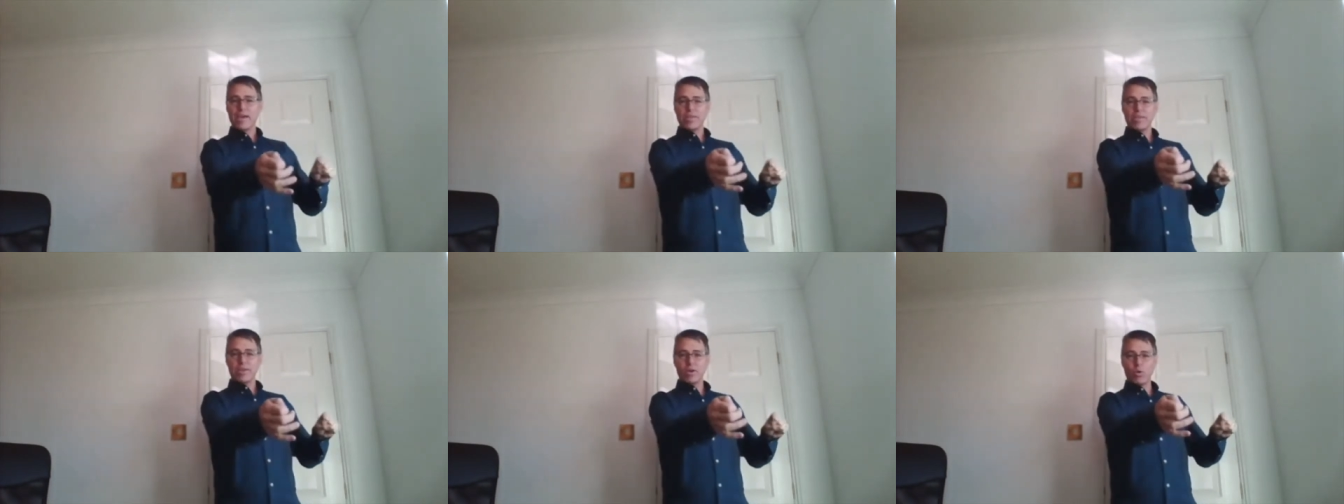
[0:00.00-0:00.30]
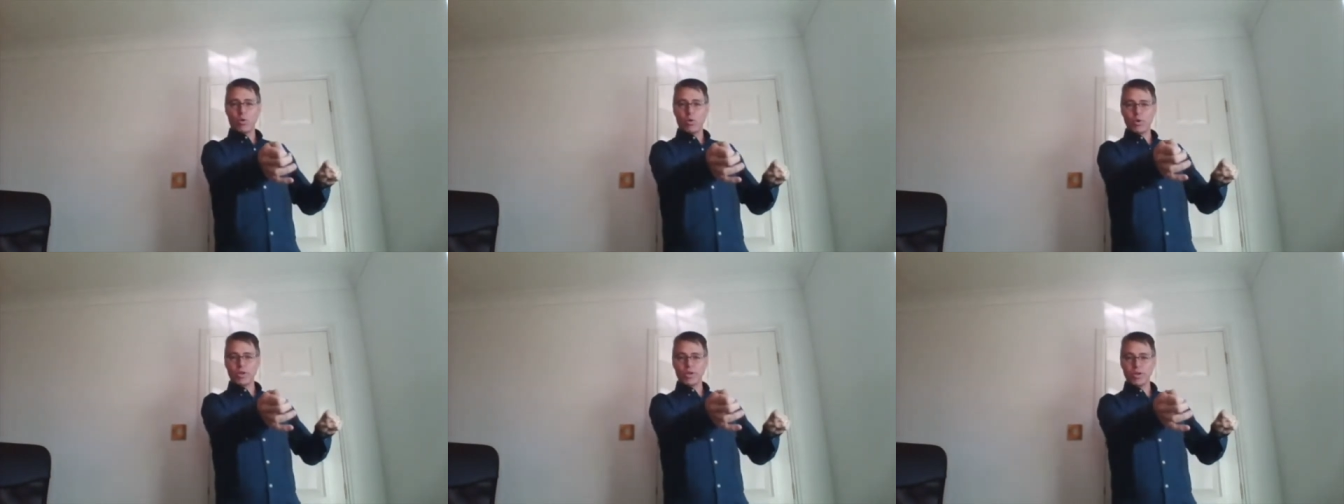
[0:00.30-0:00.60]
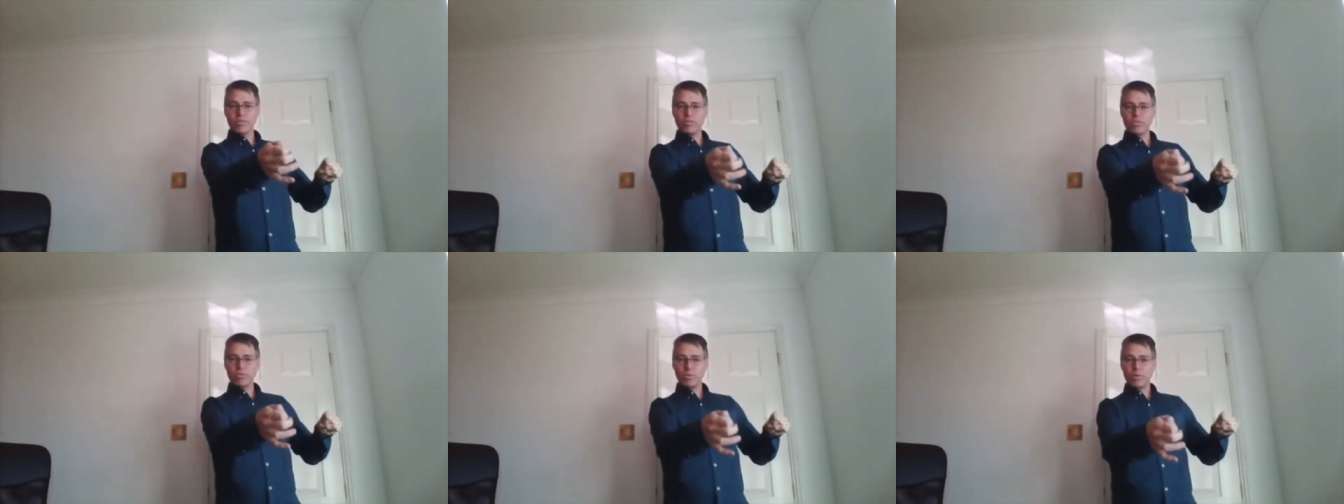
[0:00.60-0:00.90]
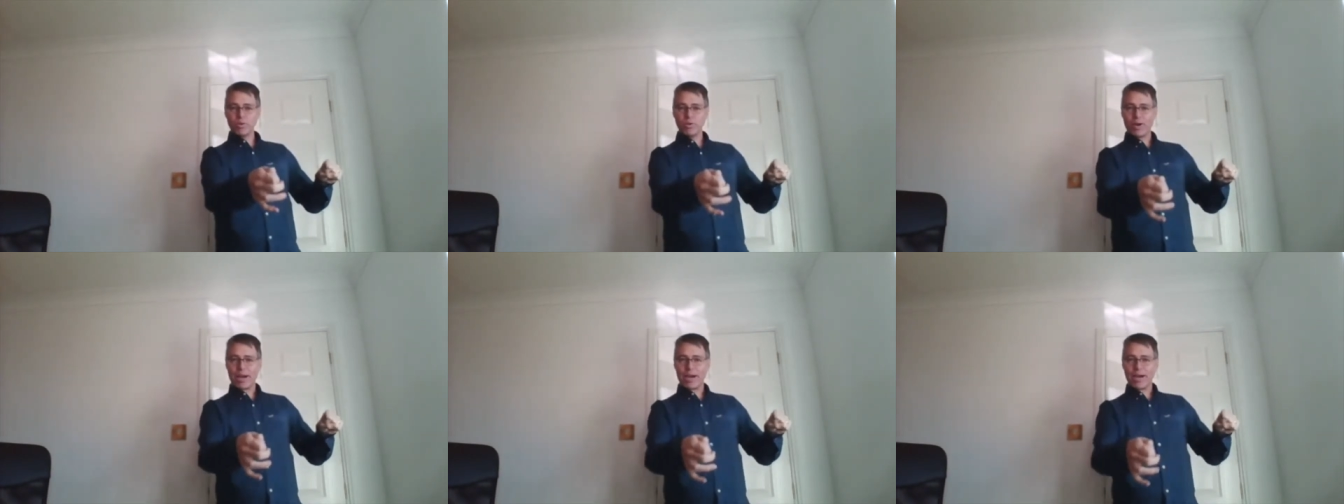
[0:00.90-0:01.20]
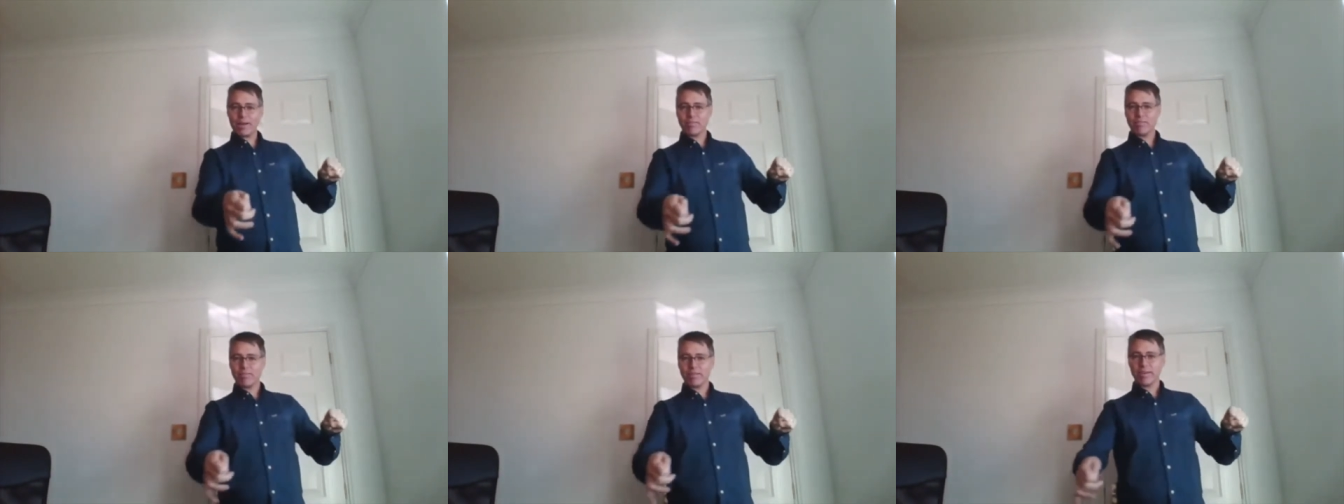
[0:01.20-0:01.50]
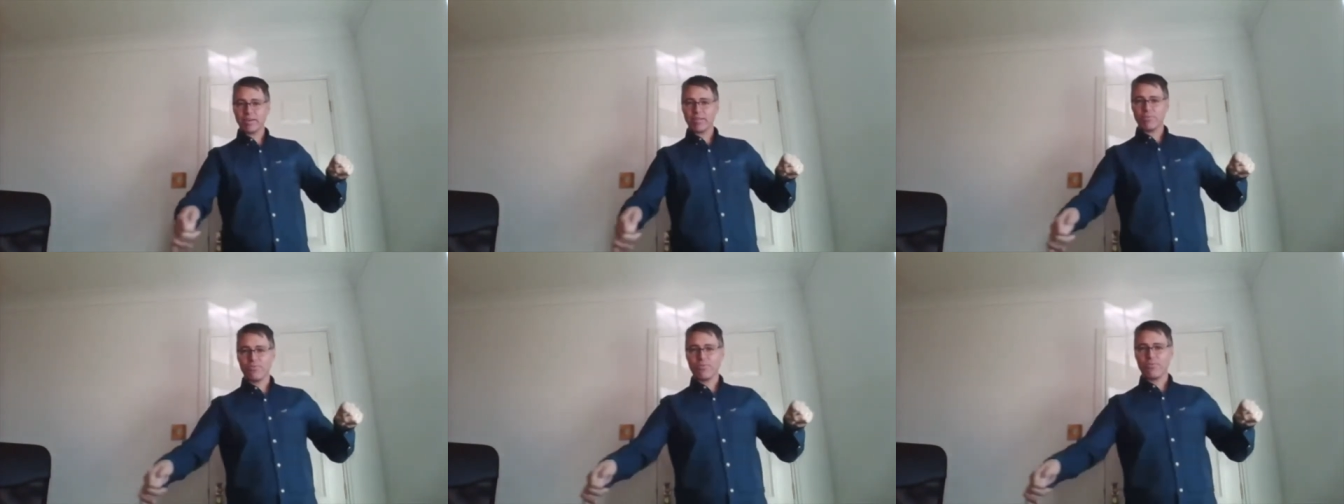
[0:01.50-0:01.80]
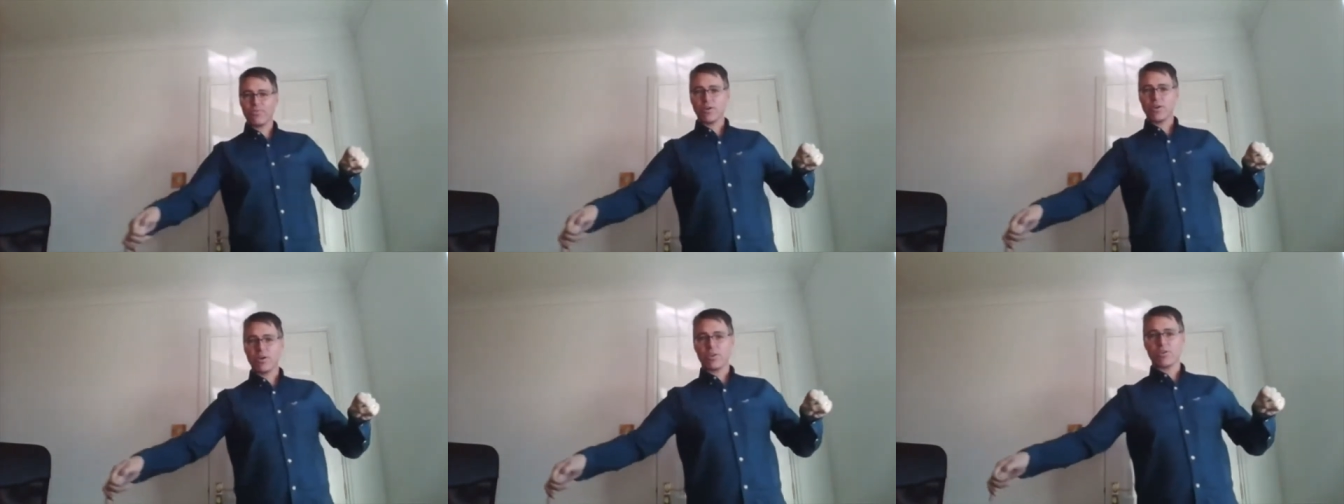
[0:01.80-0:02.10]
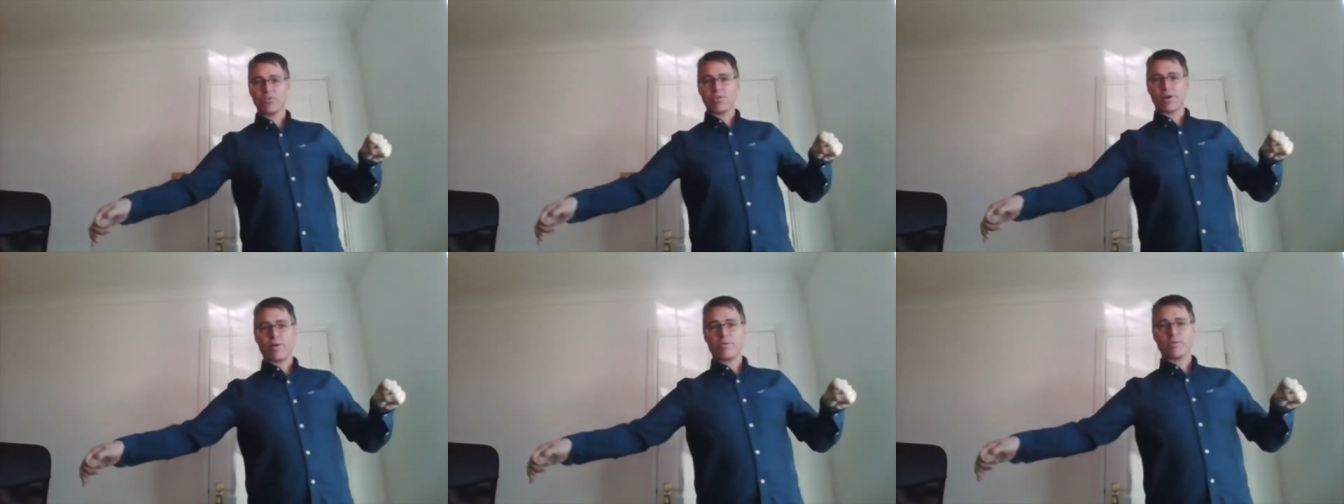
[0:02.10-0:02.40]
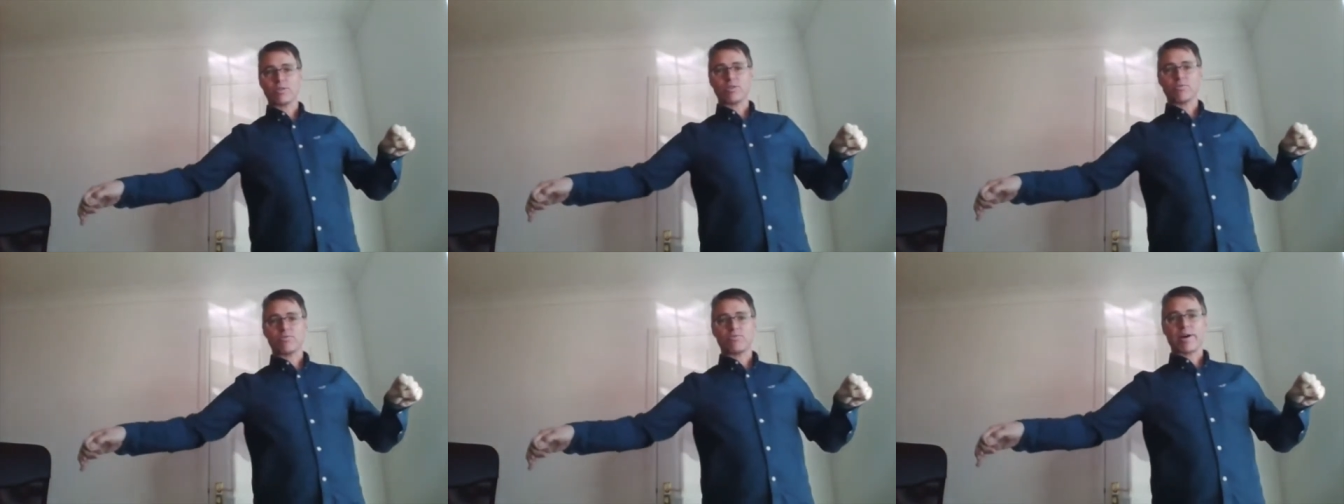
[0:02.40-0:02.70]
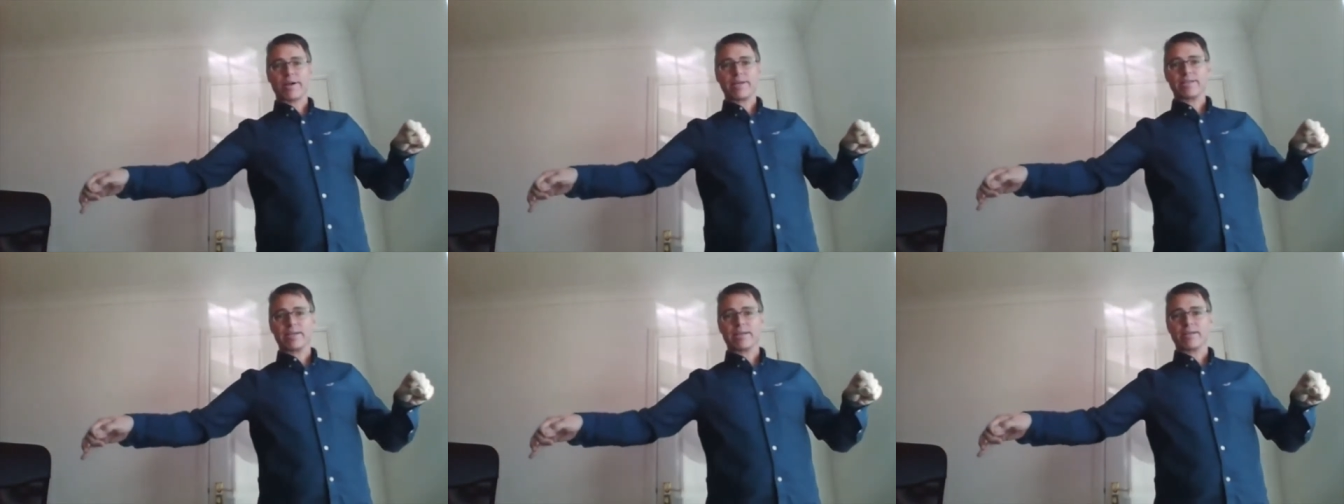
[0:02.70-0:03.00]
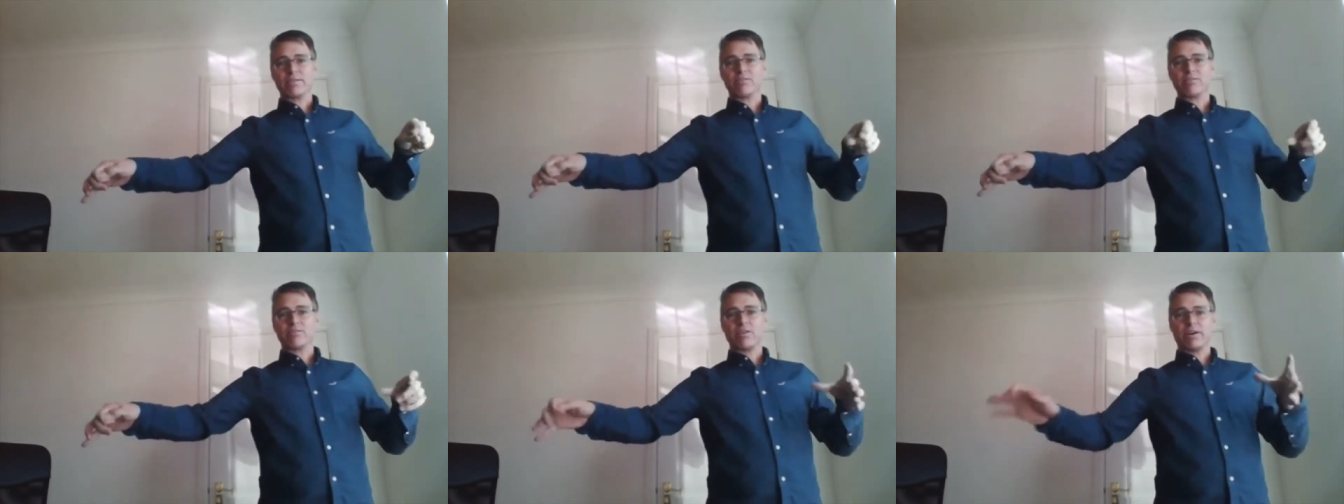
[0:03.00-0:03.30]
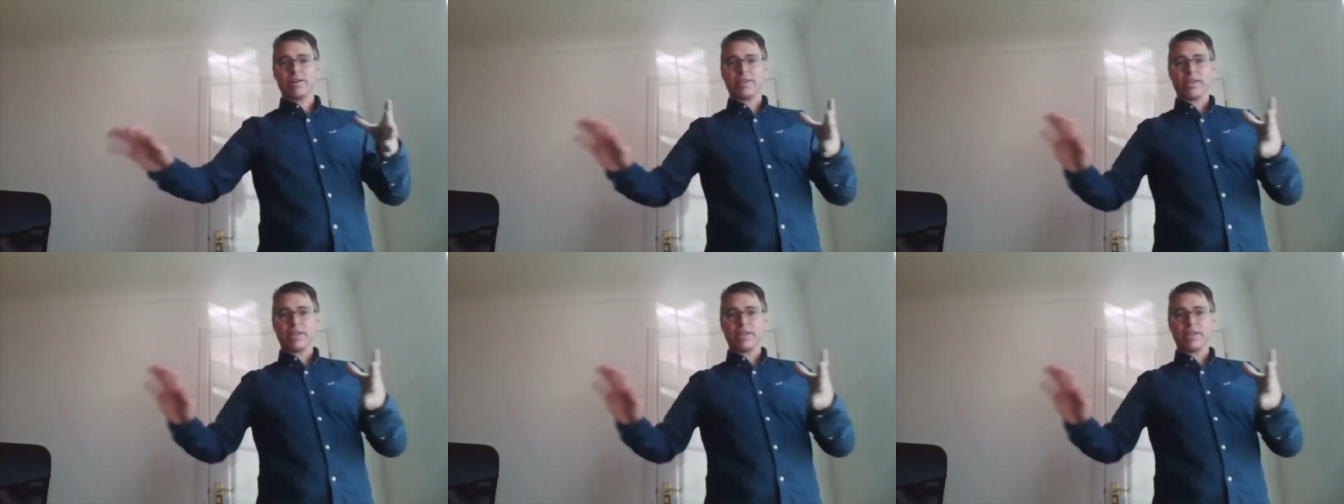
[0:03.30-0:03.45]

then all you're going to do with your hand is take it further out to the right hand side.